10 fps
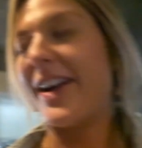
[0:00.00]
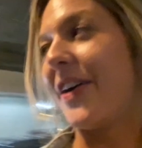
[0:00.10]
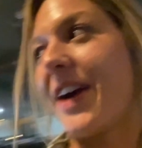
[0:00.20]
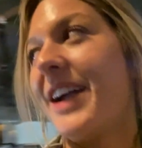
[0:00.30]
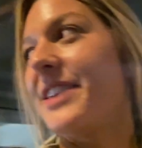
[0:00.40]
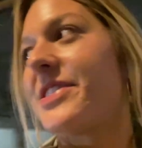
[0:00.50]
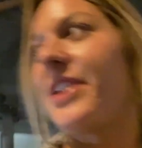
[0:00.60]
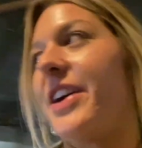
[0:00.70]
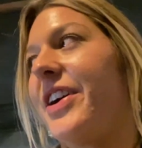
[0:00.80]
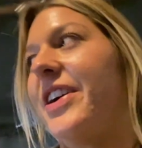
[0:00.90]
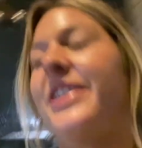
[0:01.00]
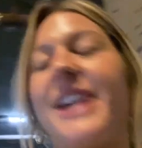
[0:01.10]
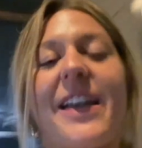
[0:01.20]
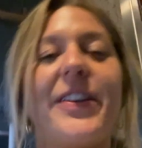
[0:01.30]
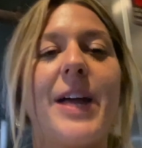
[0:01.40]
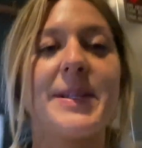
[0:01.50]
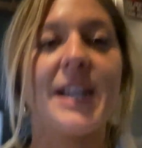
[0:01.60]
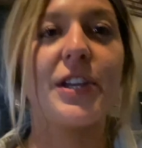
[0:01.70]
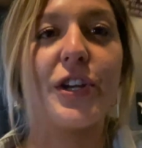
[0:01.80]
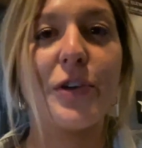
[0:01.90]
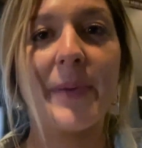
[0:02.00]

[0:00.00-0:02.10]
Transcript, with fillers: Okay, sorry y'all, I haven't updated you,